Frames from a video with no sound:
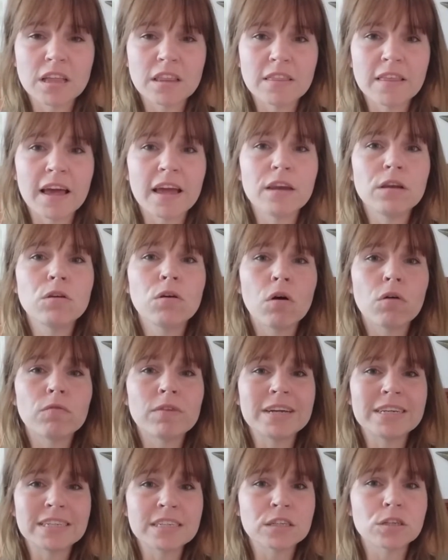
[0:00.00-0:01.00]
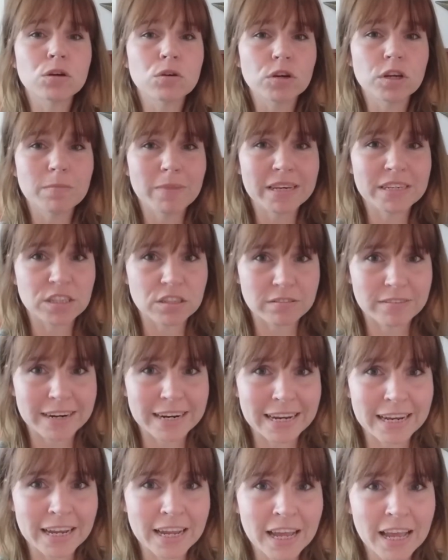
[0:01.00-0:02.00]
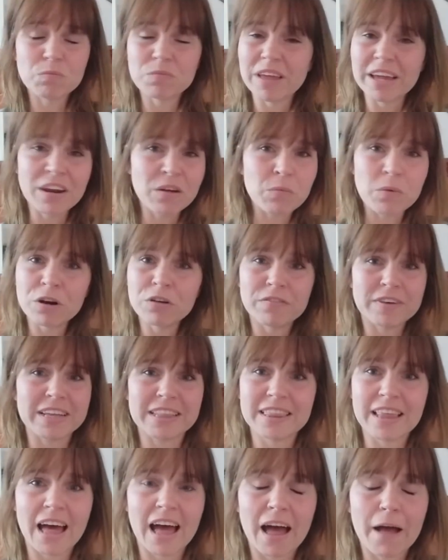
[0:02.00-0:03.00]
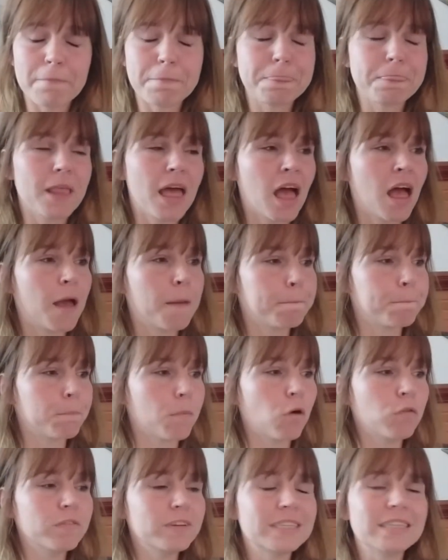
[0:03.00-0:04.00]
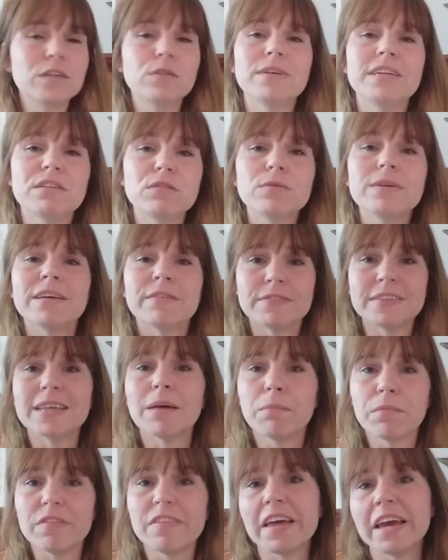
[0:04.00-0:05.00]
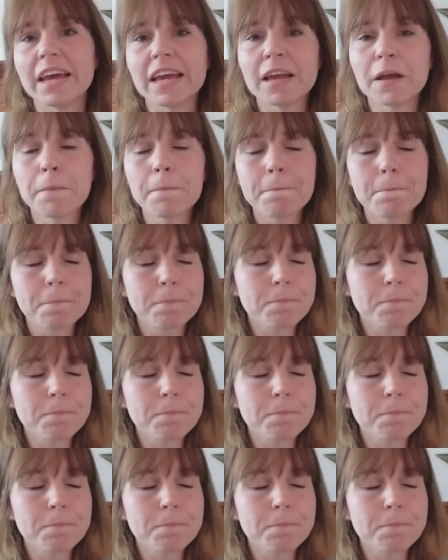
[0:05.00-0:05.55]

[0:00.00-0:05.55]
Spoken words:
They're not reading a documentary. They don't want to read that. Obviously, you need to give something.